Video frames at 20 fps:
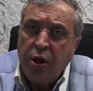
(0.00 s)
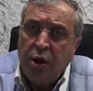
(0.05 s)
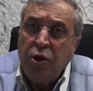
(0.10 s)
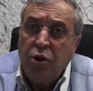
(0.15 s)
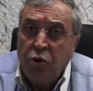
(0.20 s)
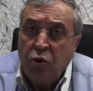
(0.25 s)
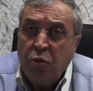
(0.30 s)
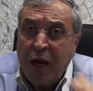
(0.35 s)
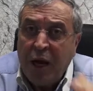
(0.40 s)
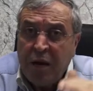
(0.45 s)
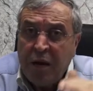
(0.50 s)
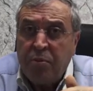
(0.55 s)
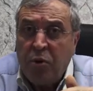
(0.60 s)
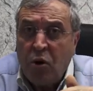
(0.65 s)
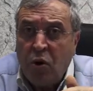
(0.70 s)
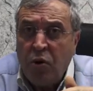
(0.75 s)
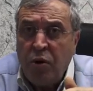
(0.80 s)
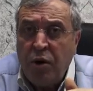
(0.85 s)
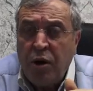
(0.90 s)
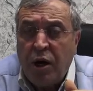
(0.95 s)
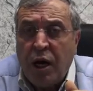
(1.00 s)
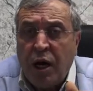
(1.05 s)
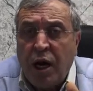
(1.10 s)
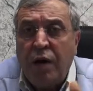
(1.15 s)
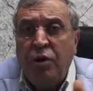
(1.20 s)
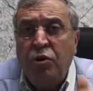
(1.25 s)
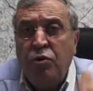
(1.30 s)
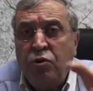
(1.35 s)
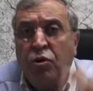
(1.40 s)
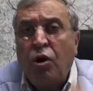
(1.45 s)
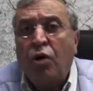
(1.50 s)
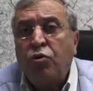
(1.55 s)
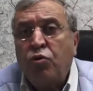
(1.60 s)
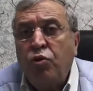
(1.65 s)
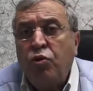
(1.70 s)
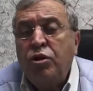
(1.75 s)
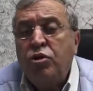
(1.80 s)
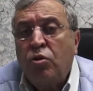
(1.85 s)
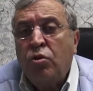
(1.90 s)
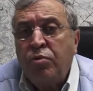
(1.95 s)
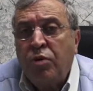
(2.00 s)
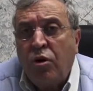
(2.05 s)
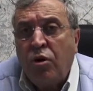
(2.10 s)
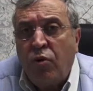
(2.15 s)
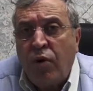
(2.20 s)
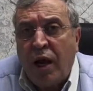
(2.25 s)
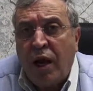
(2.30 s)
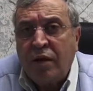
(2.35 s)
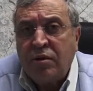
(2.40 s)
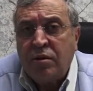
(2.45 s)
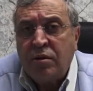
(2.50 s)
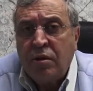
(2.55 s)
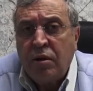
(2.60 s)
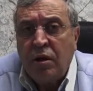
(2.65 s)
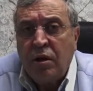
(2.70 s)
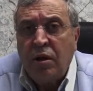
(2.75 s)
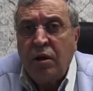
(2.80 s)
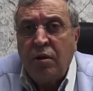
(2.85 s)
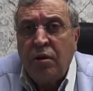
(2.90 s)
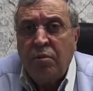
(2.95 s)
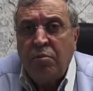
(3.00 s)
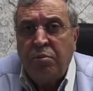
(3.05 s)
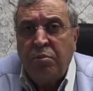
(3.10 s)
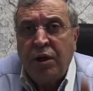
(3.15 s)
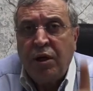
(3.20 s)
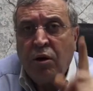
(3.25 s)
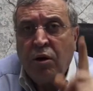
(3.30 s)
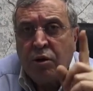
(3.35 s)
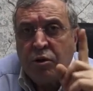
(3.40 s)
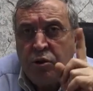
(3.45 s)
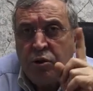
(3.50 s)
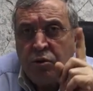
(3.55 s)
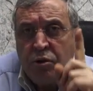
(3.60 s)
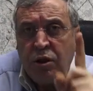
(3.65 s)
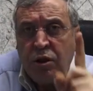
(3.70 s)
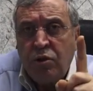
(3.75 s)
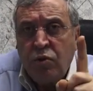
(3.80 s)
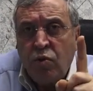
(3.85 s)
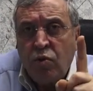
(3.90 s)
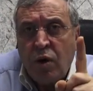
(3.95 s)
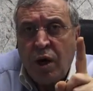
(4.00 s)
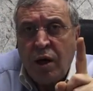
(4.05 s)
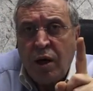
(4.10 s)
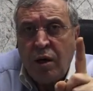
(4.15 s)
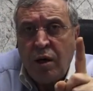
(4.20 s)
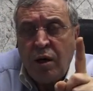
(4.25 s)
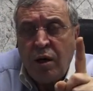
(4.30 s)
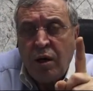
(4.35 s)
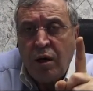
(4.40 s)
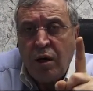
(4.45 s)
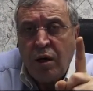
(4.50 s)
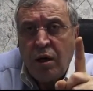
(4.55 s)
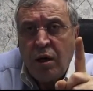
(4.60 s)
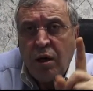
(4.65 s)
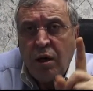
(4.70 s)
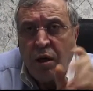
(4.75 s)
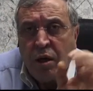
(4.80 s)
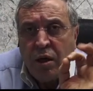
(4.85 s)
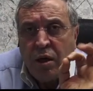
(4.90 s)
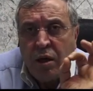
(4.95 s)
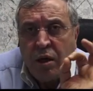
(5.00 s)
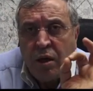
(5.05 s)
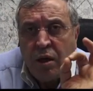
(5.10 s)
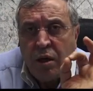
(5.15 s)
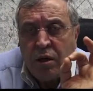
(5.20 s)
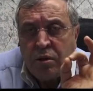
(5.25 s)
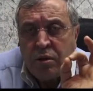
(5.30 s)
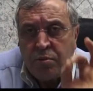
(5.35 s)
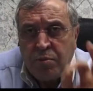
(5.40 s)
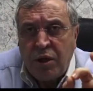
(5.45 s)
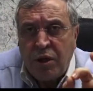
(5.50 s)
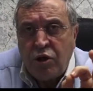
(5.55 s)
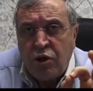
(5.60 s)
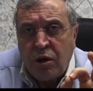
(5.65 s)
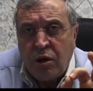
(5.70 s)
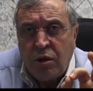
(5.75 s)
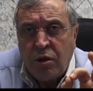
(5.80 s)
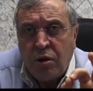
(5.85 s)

You make bone and you don't resorb the crest because you did one special